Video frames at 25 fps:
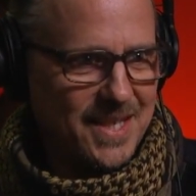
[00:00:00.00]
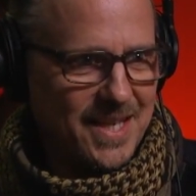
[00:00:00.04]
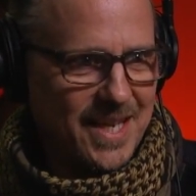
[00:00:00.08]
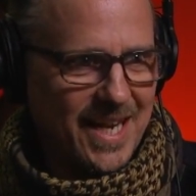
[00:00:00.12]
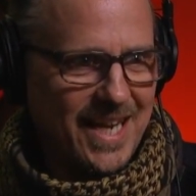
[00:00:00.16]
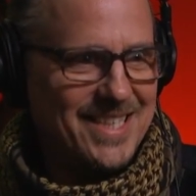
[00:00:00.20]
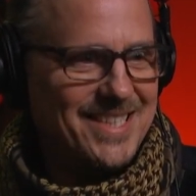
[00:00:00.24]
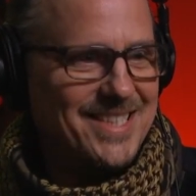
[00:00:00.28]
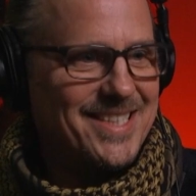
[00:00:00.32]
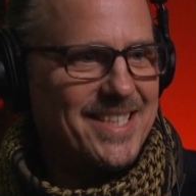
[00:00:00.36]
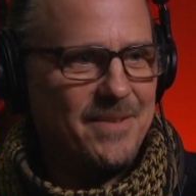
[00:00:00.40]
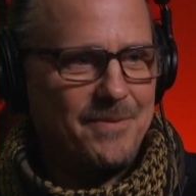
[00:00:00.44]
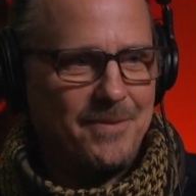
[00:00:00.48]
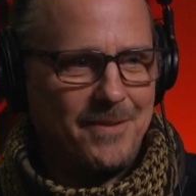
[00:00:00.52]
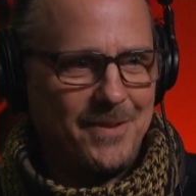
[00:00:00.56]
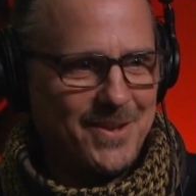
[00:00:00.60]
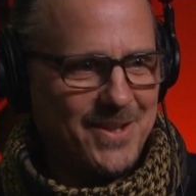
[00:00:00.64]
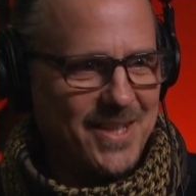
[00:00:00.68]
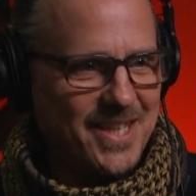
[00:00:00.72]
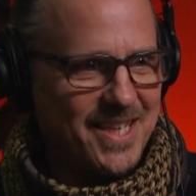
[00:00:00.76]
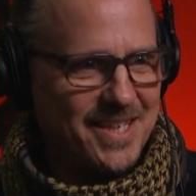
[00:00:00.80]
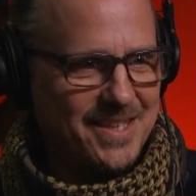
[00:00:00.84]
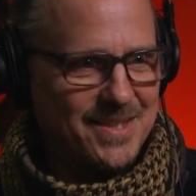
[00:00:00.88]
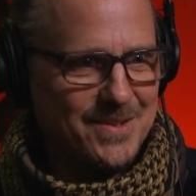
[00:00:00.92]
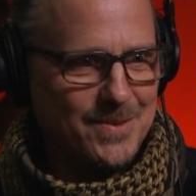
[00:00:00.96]
as different
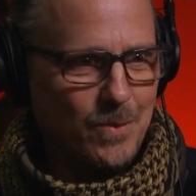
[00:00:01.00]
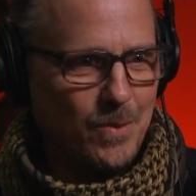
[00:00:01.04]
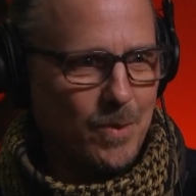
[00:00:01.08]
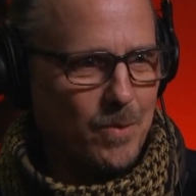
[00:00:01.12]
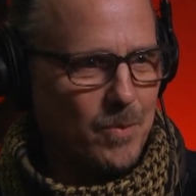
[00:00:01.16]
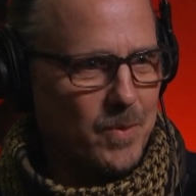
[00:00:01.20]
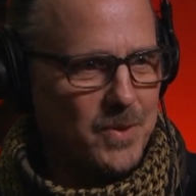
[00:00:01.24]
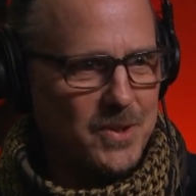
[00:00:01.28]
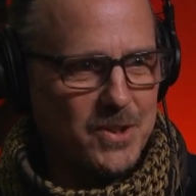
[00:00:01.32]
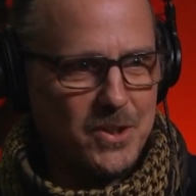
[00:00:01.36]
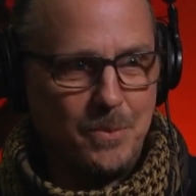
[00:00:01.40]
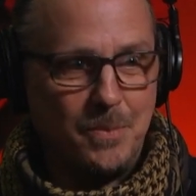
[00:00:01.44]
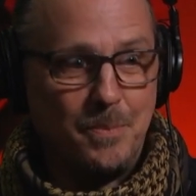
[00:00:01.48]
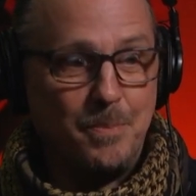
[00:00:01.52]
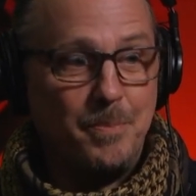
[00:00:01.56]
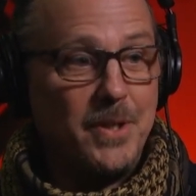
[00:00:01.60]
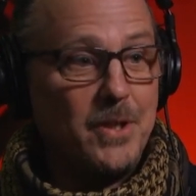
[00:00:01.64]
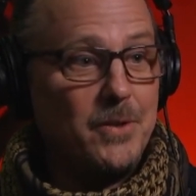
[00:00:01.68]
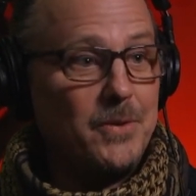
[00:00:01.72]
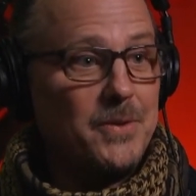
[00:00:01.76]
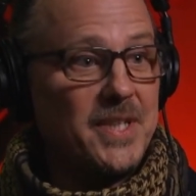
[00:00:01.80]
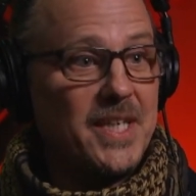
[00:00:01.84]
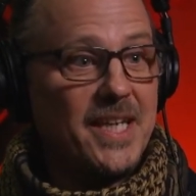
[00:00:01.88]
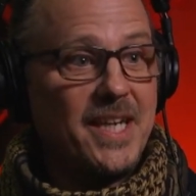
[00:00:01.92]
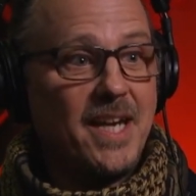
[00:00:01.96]
things, where we're just
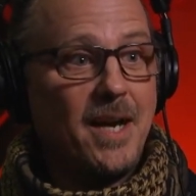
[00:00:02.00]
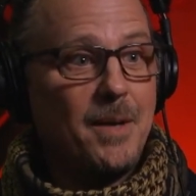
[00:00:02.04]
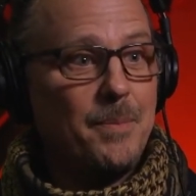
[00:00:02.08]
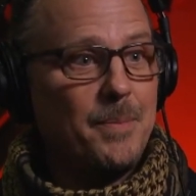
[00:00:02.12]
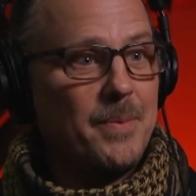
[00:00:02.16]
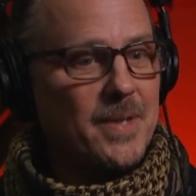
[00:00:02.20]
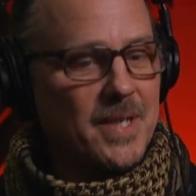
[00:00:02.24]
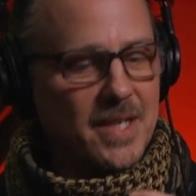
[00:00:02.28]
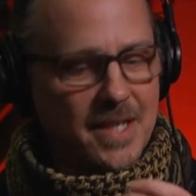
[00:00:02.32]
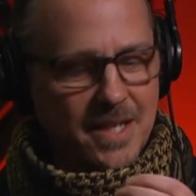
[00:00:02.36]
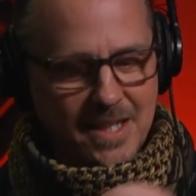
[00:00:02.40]
building up,